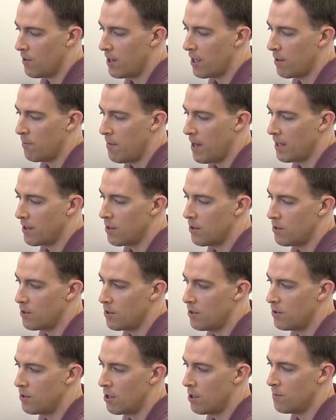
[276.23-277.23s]
We can make those
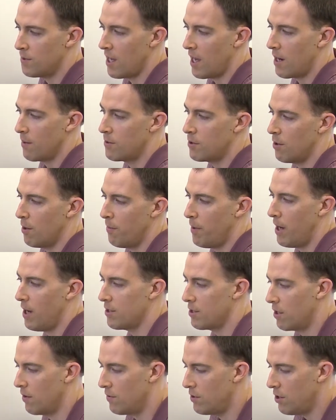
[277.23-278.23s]
2 terms add up to a
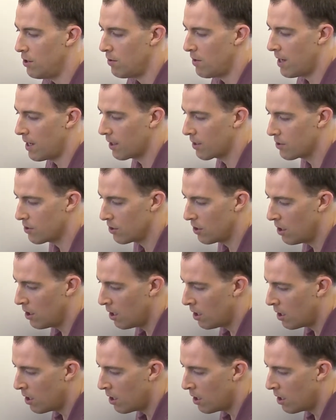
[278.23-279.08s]
positive 2x